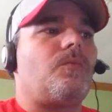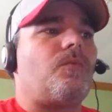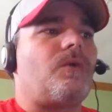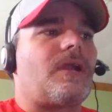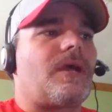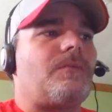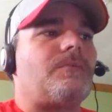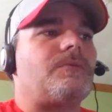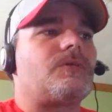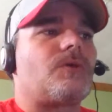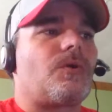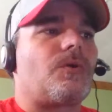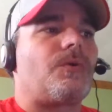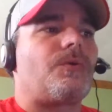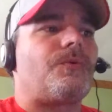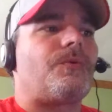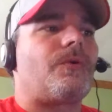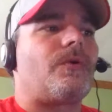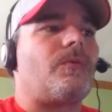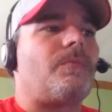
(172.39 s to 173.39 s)
when I was
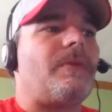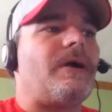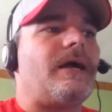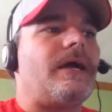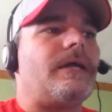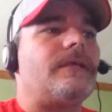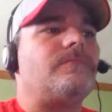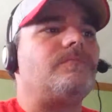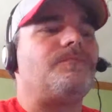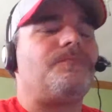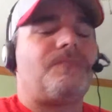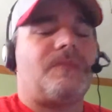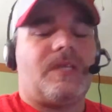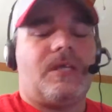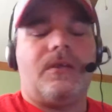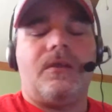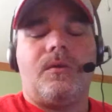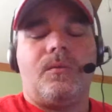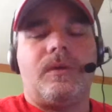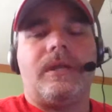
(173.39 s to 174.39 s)
hurting real bad,
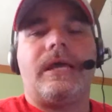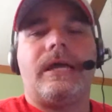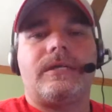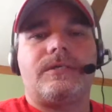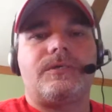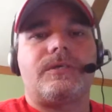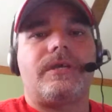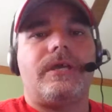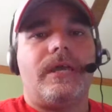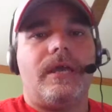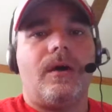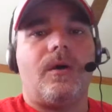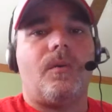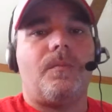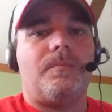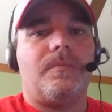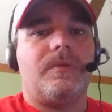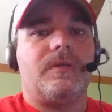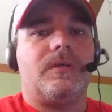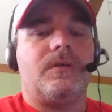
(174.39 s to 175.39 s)
and it would actually
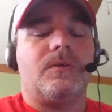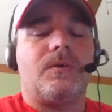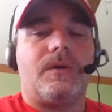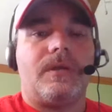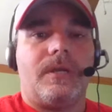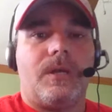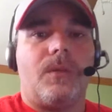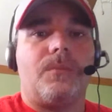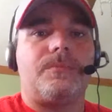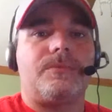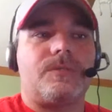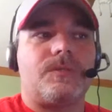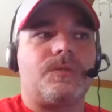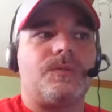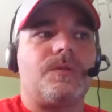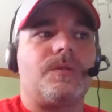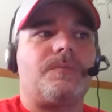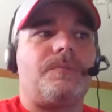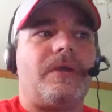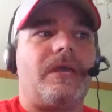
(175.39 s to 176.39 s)
help. It helps
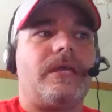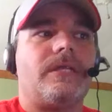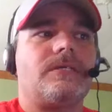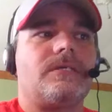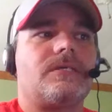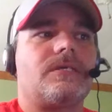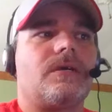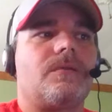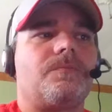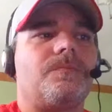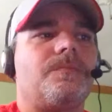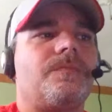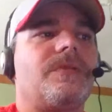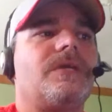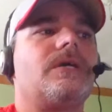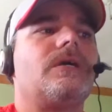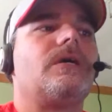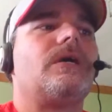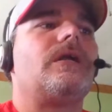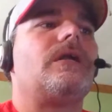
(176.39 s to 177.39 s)
soothe the pain some.
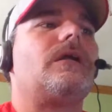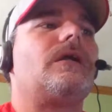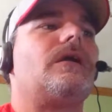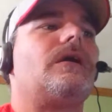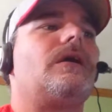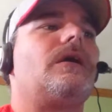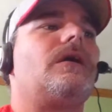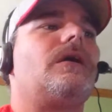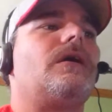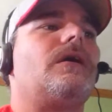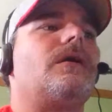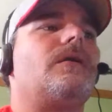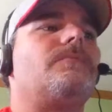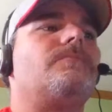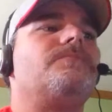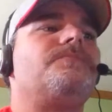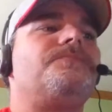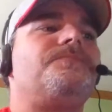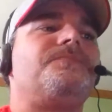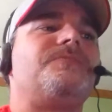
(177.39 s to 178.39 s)

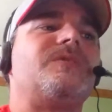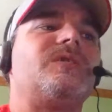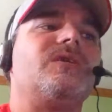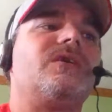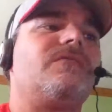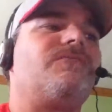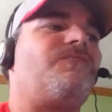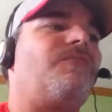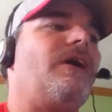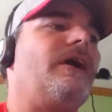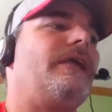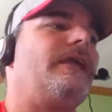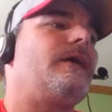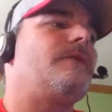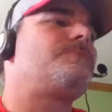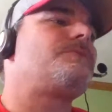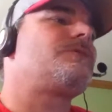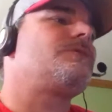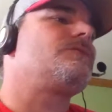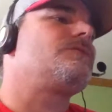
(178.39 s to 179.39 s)
Um, you can find
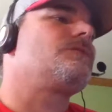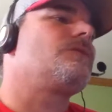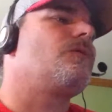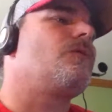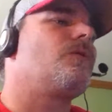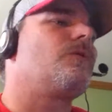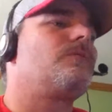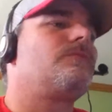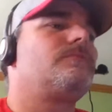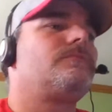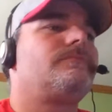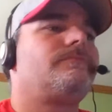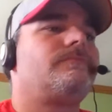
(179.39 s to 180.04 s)
Epsom salt